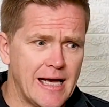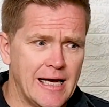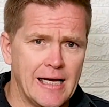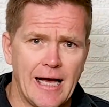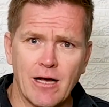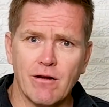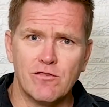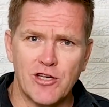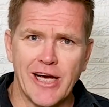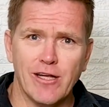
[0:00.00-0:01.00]
out
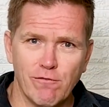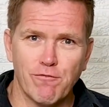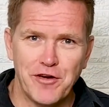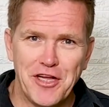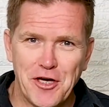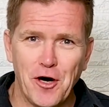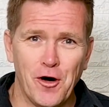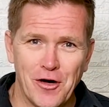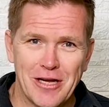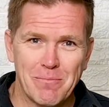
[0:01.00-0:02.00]
of jail free
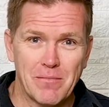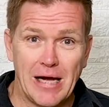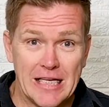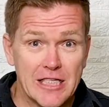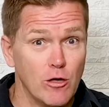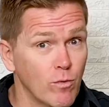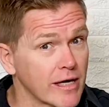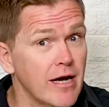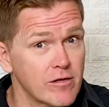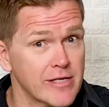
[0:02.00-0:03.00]
card. I just don't want
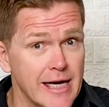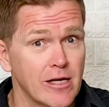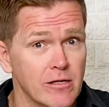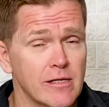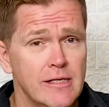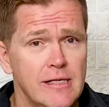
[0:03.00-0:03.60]
to go to hell.